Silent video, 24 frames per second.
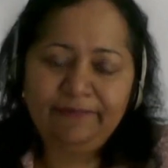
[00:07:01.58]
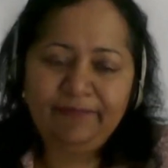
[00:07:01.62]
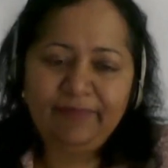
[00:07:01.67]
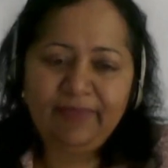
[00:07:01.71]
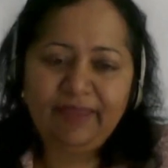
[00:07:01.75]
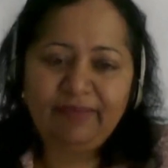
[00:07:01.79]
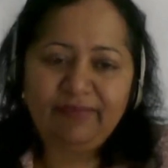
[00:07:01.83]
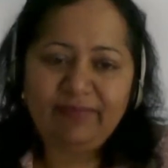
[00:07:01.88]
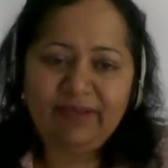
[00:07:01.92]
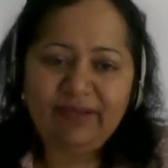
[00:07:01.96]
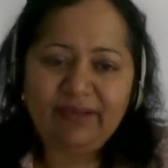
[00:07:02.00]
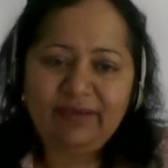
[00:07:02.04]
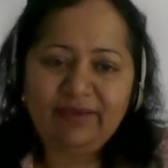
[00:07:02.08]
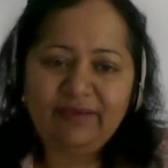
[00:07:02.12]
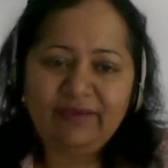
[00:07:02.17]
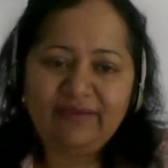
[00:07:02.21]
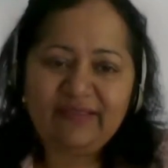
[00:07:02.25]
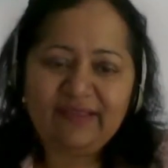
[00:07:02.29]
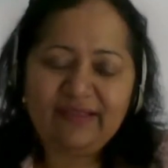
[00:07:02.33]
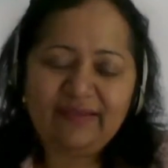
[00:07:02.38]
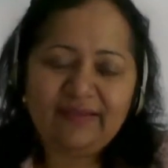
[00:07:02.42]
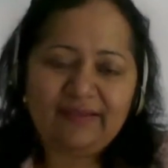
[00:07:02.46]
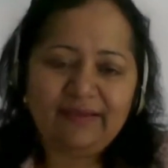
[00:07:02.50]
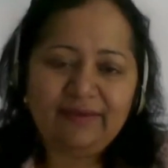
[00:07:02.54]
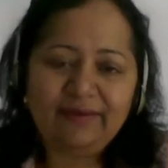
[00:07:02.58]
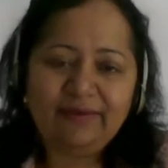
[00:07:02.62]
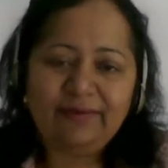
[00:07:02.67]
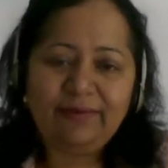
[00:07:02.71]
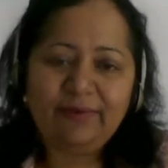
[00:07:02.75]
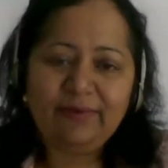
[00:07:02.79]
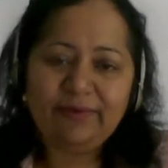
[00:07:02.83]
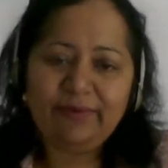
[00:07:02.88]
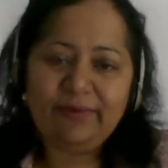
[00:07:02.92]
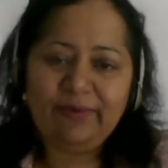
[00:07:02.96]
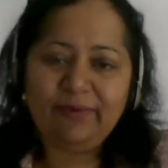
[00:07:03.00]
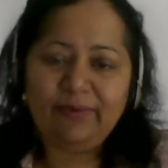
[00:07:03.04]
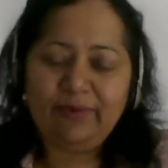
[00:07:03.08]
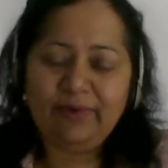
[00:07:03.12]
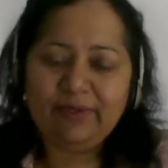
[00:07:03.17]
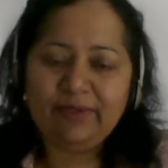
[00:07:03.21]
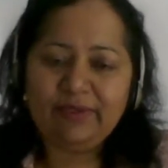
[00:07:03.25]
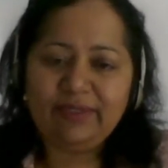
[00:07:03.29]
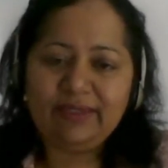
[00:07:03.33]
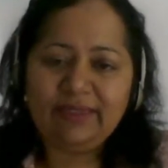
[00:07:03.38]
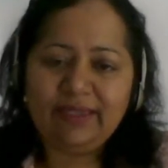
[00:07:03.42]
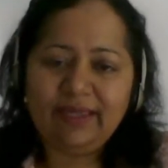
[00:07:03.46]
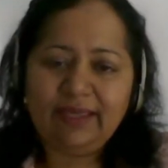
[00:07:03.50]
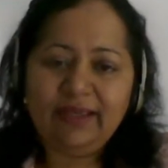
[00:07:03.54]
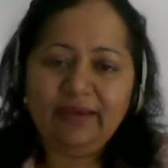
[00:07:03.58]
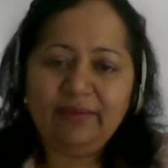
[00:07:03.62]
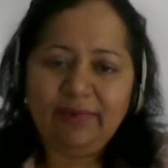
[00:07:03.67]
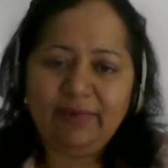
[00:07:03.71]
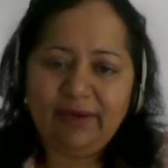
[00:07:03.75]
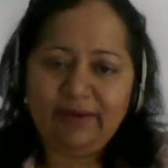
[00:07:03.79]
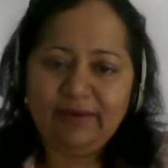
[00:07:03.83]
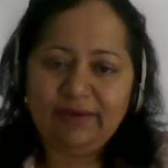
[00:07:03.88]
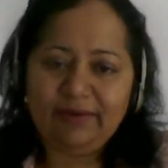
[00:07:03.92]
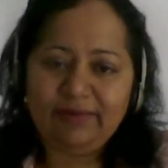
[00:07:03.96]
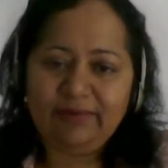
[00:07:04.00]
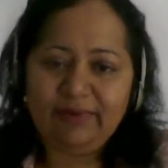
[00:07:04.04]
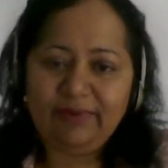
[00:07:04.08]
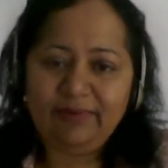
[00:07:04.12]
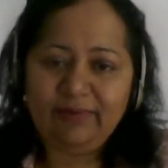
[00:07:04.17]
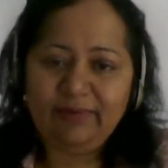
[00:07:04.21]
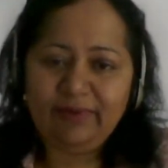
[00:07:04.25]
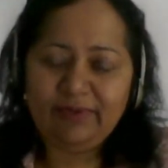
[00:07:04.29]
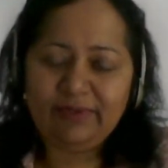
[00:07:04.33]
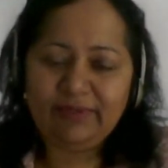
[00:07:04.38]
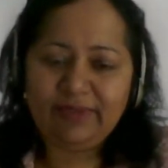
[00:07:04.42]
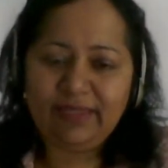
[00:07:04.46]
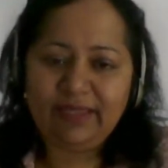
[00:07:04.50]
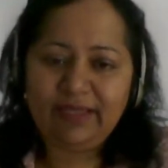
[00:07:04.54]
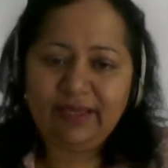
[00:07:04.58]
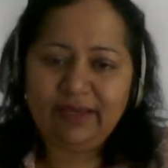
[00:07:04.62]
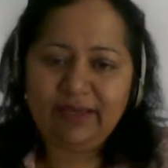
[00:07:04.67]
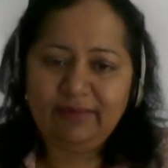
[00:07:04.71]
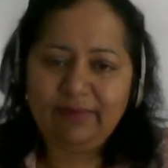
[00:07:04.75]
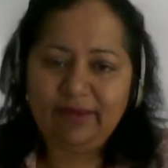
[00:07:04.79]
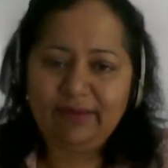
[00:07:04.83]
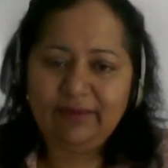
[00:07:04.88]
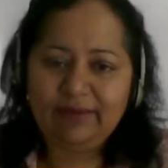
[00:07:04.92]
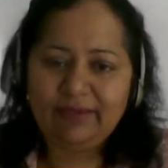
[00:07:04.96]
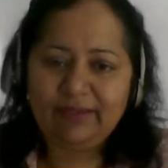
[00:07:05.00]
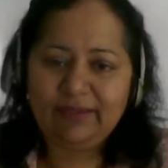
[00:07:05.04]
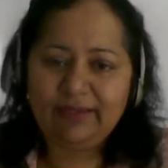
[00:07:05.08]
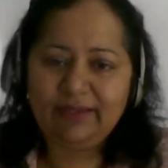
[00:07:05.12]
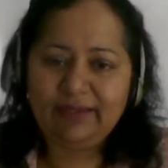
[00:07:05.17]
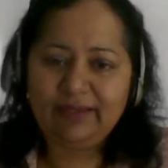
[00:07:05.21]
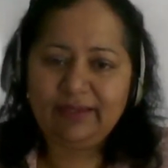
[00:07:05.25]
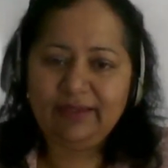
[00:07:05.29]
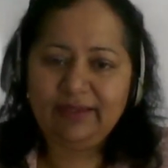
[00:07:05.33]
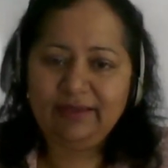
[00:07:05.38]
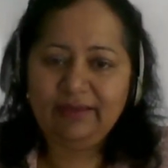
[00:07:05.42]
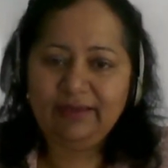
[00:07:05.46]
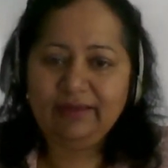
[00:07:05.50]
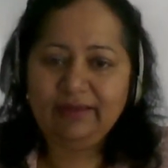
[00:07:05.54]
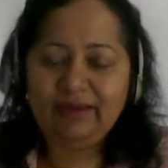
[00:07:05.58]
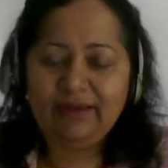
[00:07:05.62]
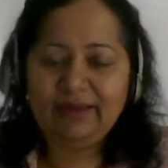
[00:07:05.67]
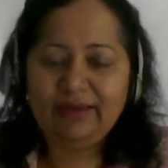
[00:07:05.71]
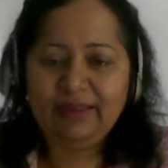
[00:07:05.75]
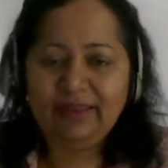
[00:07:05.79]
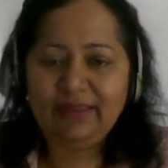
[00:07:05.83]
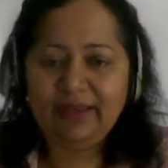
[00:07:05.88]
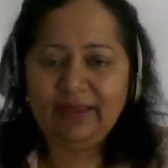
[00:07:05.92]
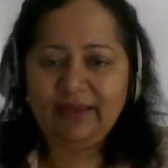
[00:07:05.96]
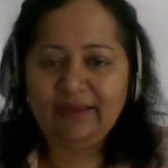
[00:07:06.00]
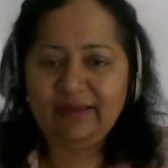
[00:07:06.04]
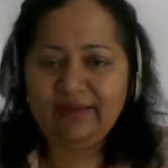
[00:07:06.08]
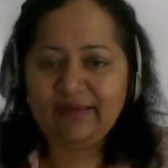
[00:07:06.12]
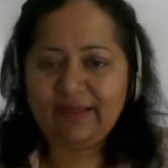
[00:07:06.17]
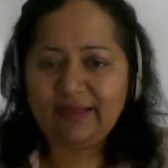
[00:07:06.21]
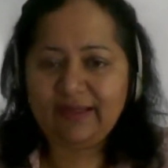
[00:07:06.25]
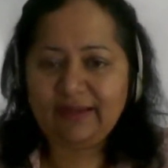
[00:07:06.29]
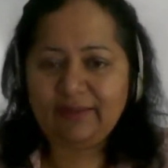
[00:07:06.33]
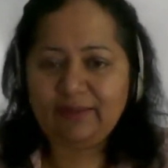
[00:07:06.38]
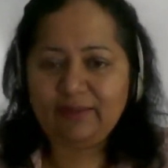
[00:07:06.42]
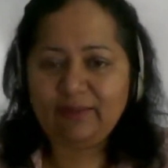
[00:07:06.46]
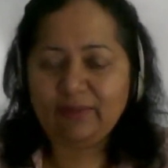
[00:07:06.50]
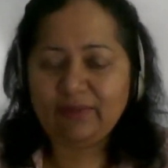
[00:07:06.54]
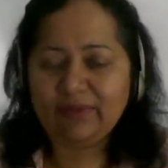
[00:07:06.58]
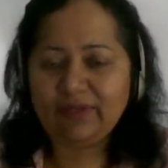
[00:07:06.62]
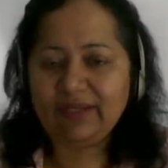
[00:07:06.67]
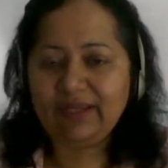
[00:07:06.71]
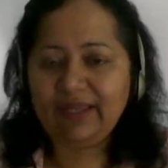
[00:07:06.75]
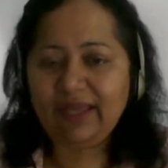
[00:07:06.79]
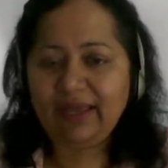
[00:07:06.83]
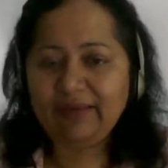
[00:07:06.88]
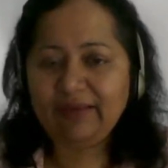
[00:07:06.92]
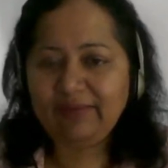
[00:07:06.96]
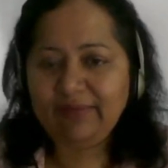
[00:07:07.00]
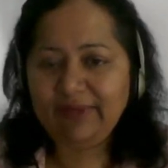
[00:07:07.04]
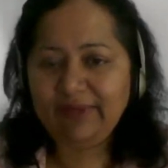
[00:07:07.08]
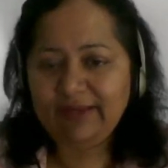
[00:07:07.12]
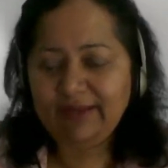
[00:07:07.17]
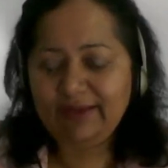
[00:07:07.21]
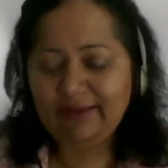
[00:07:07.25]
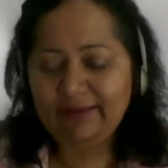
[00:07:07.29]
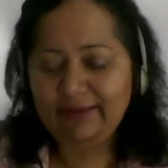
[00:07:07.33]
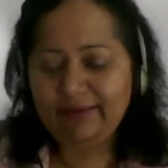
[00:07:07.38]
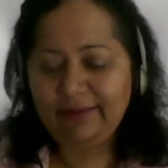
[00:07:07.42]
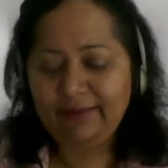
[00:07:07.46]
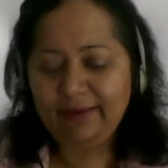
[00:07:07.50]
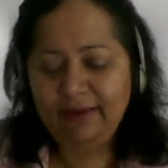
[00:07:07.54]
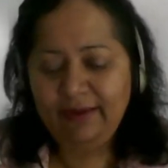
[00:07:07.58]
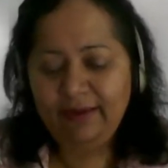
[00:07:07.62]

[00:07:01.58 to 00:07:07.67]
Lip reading: because that's not what we want to think about. We want to think about, like, good things and what can be done.